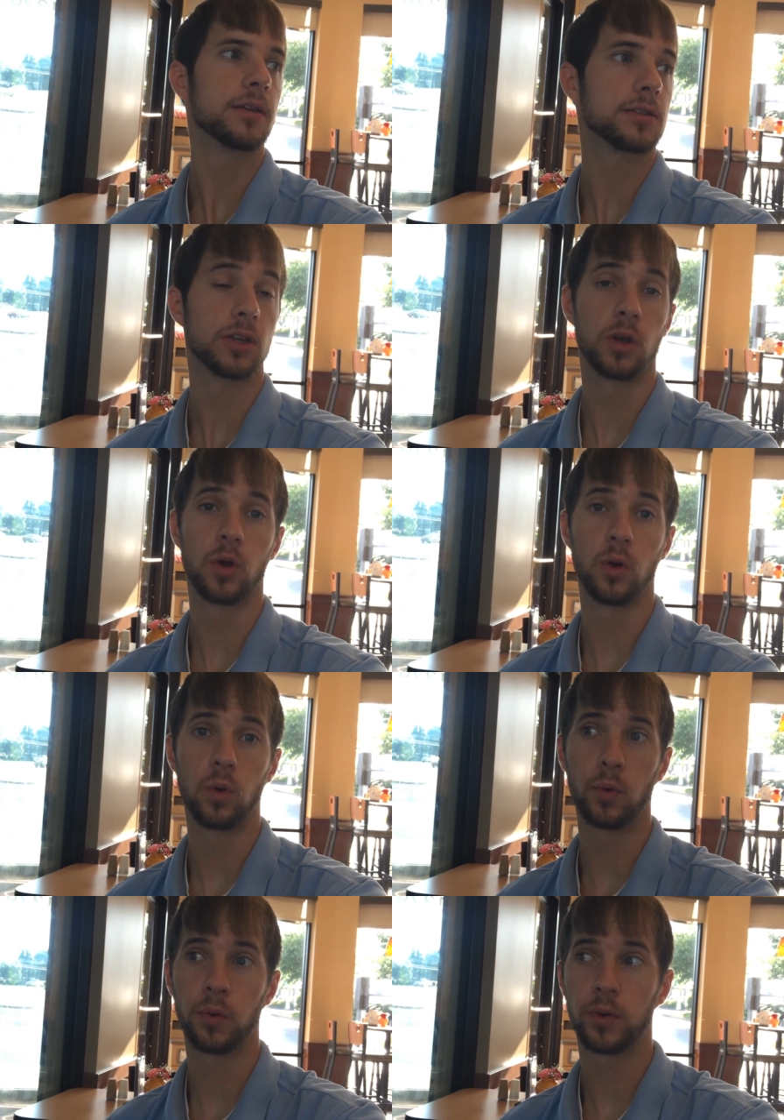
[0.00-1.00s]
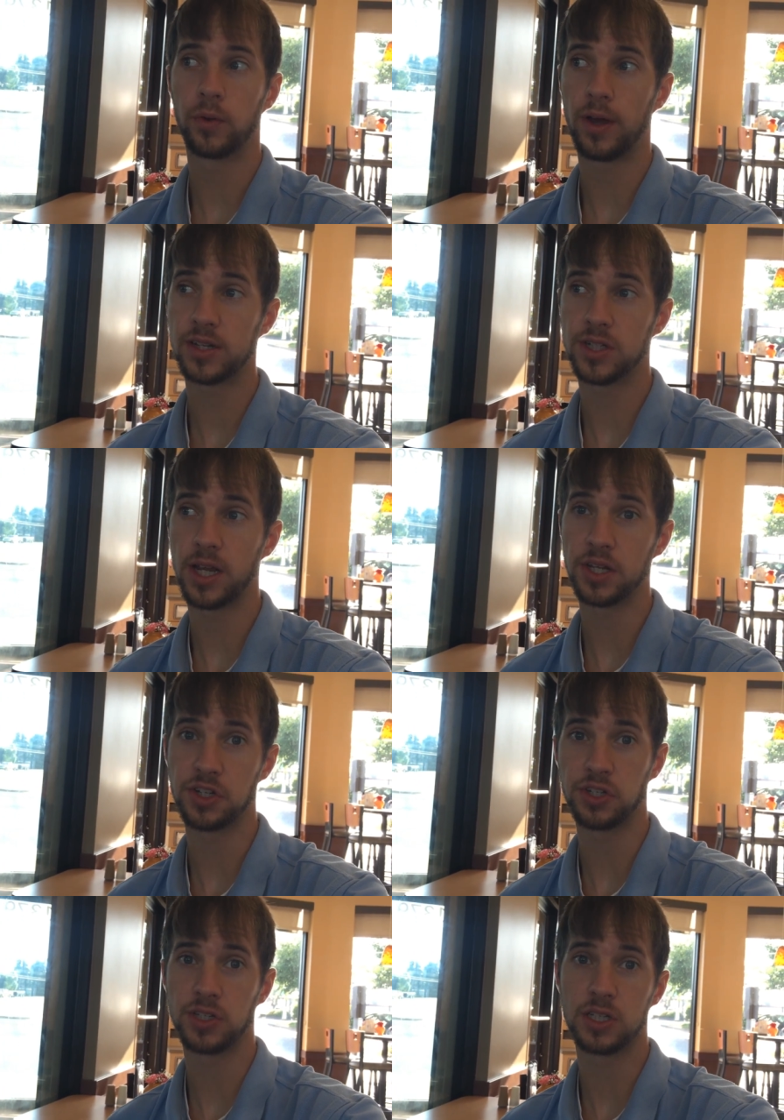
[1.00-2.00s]
So. That
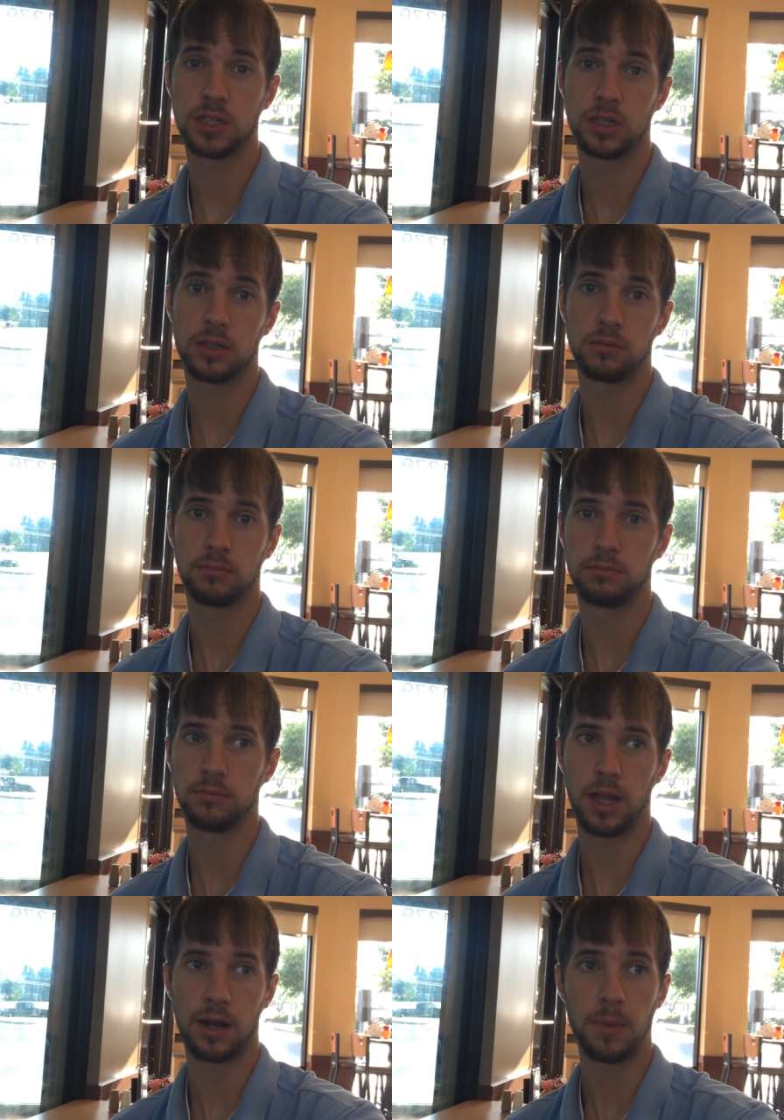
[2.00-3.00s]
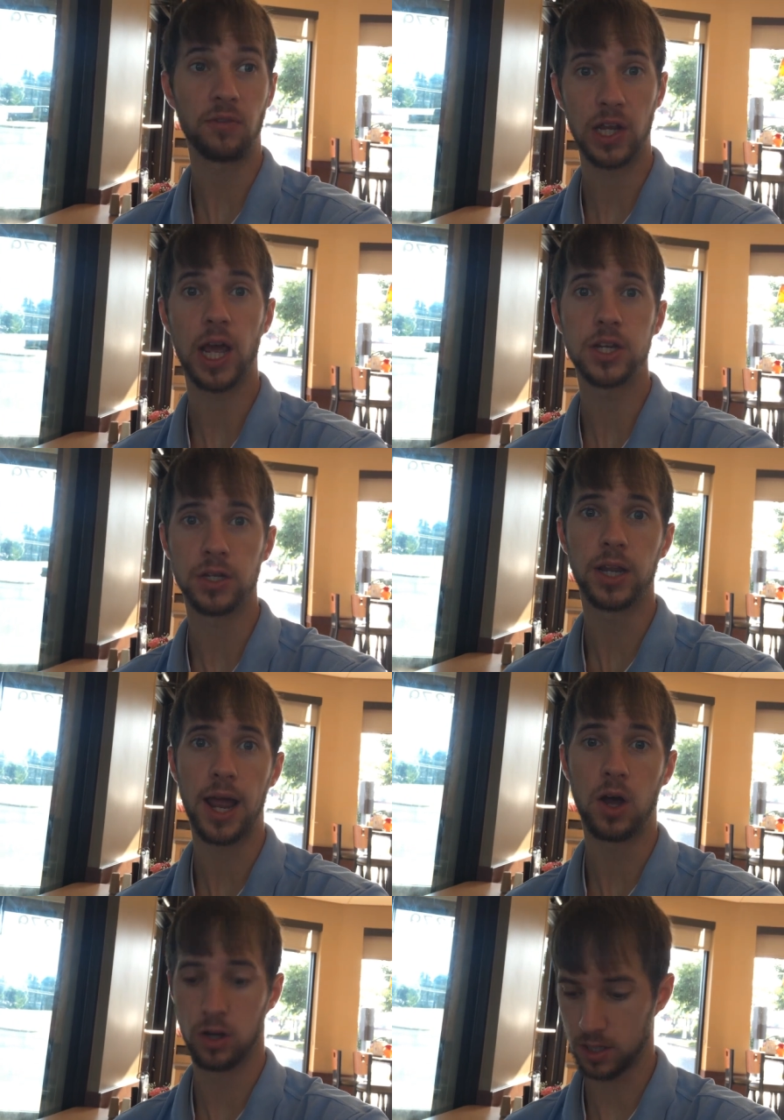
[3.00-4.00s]
changes, like, my vacation
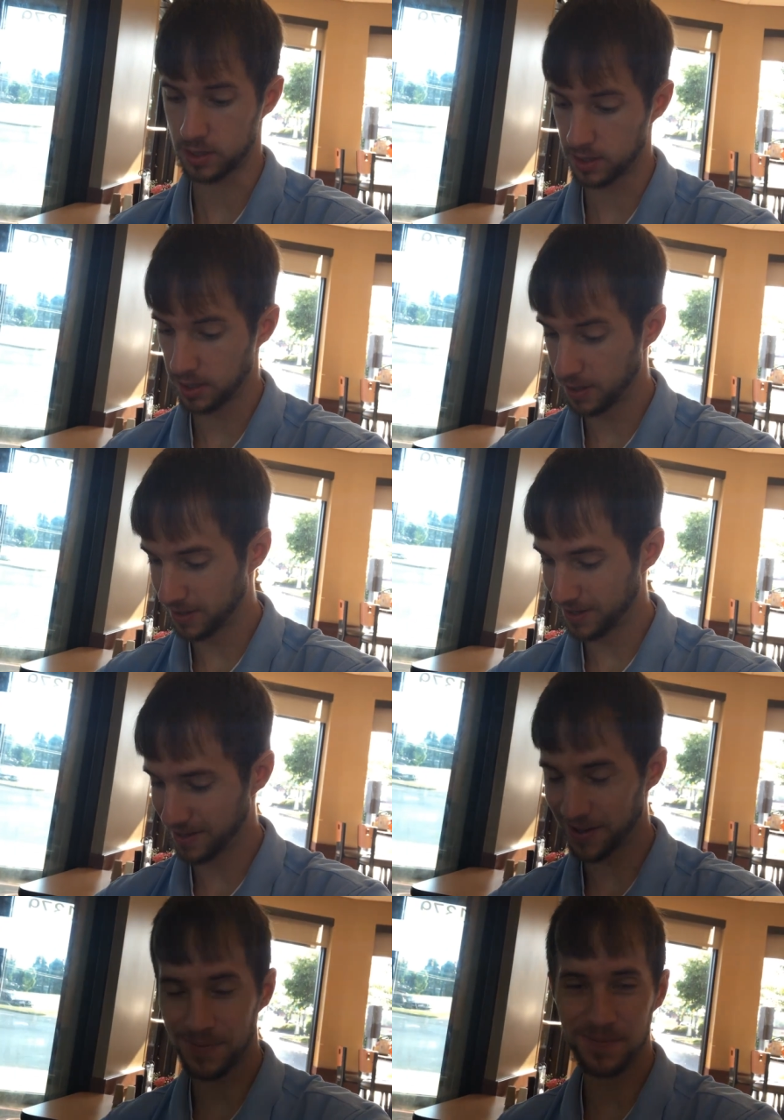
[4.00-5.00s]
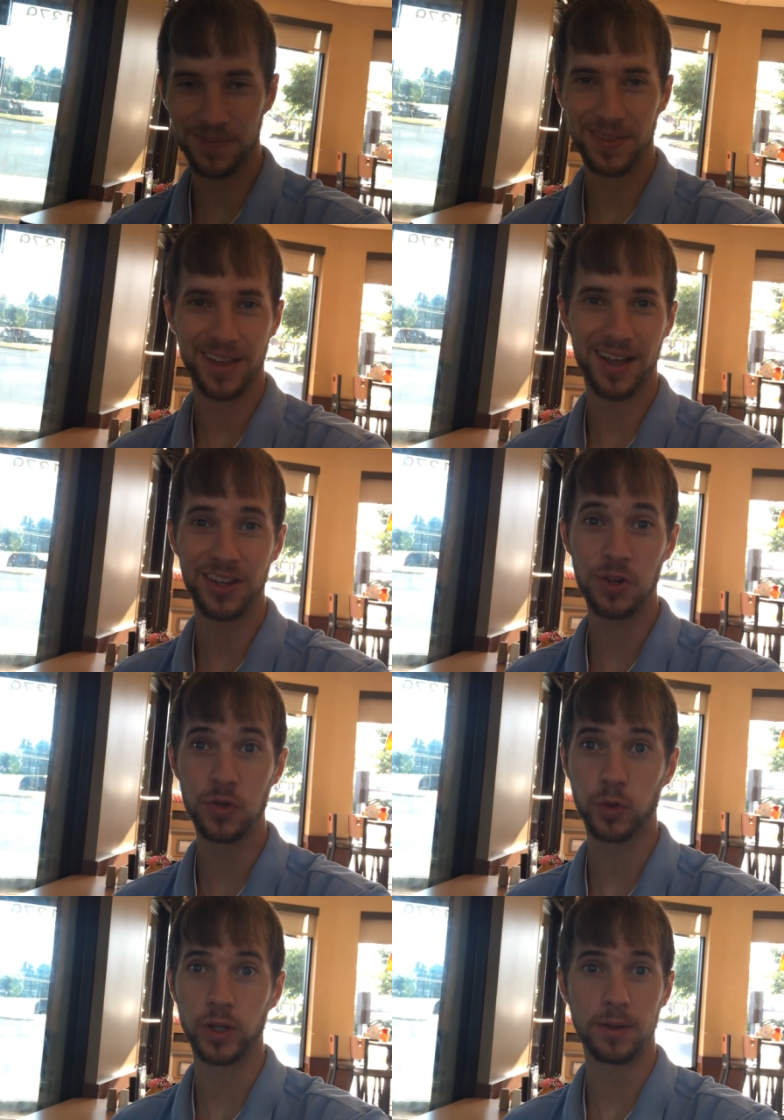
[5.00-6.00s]
now, because
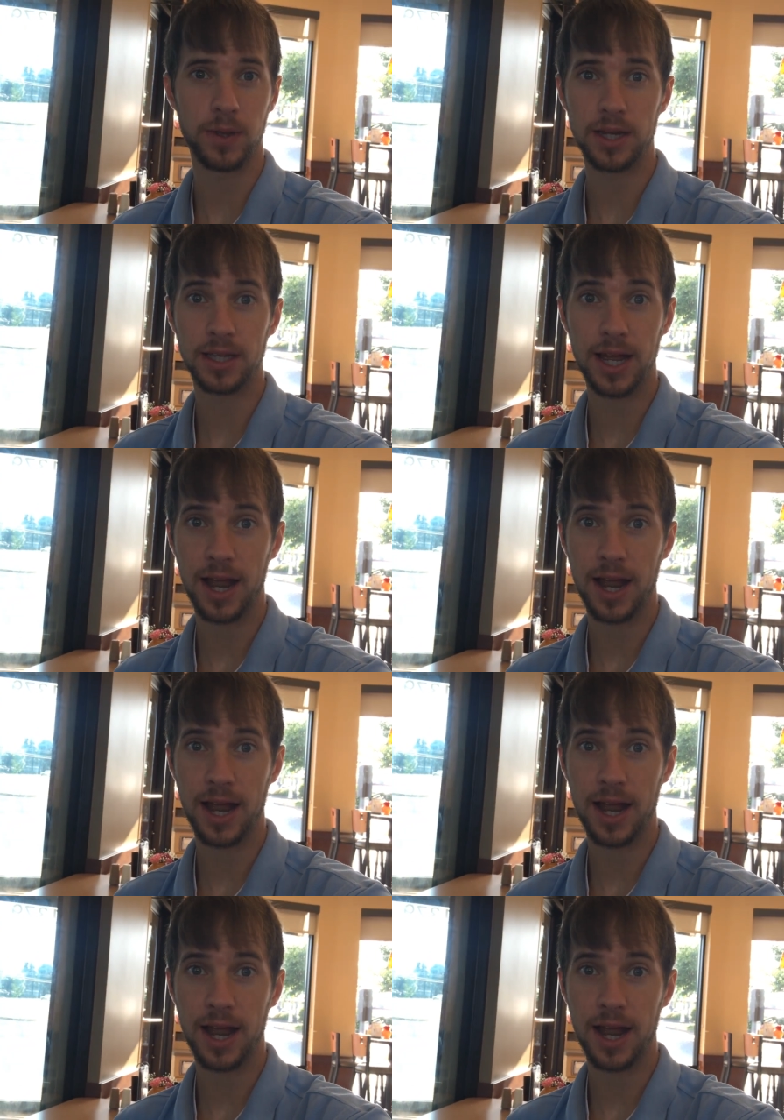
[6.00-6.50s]
usually me and the